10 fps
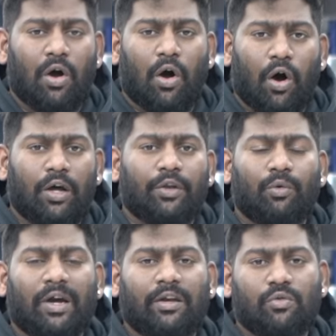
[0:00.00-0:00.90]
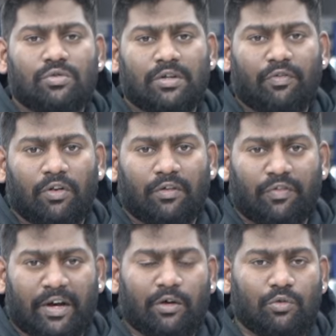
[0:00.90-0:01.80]
or you can use it for the
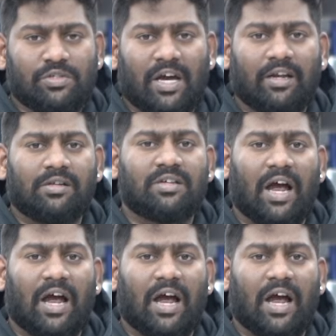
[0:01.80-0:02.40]
front 2 channels,